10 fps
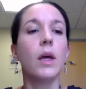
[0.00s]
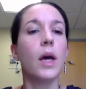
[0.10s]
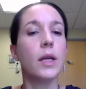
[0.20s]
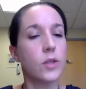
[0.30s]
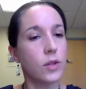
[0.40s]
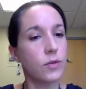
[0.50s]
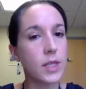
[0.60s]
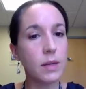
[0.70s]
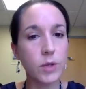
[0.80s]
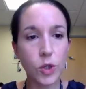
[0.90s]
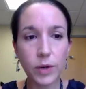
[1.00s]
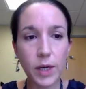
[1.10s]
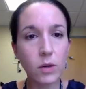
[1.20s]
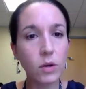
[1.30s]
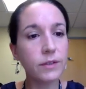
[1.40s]
And so there is
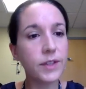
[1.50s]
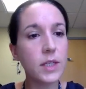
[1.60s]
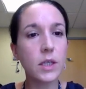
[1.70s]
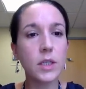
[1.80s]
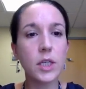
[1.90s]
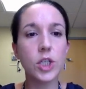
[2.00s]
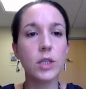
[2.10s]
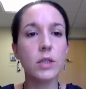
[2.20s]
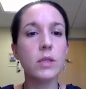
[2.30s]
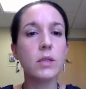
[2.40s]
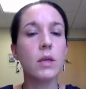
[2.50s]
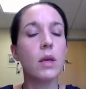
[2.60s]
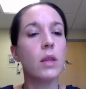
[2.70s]
hematuria in all of these conditions.